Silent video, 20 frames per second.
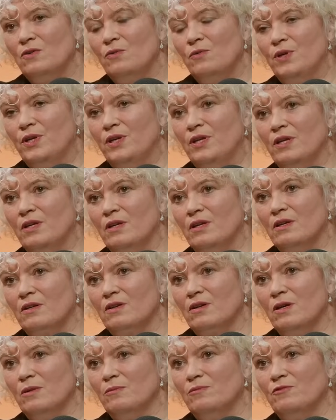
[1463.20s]
We
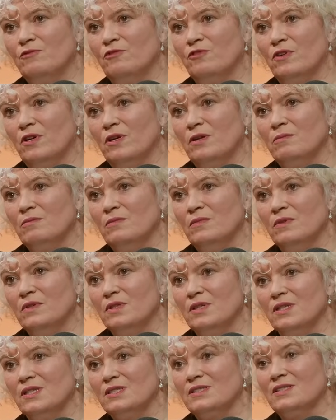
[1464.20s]
come from
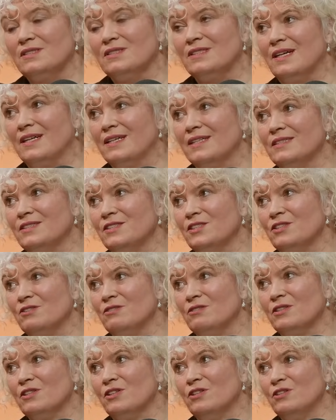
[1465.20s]
a society
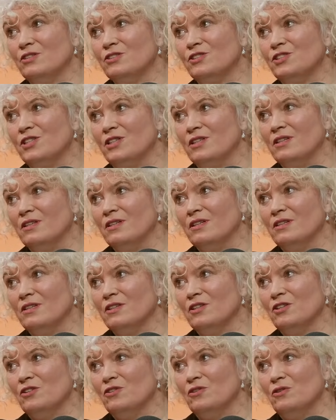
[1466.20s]
or a culture,
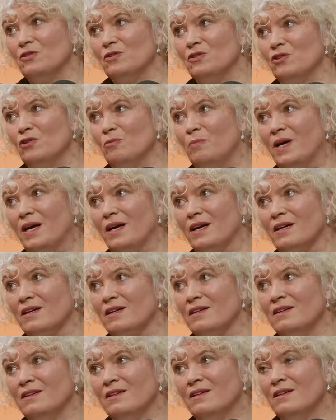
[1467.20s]
go
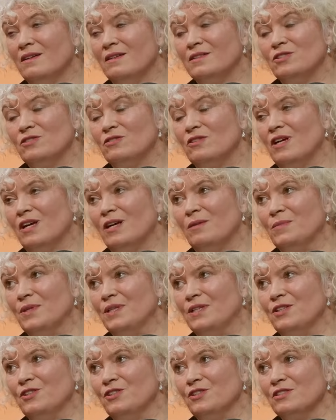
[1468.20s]
back, don't know how
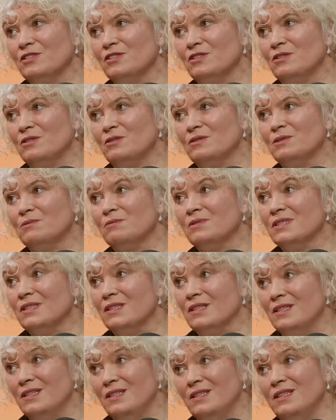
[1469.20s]
many years ago it was
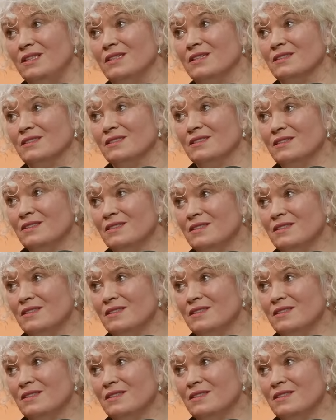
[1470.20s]
illegal,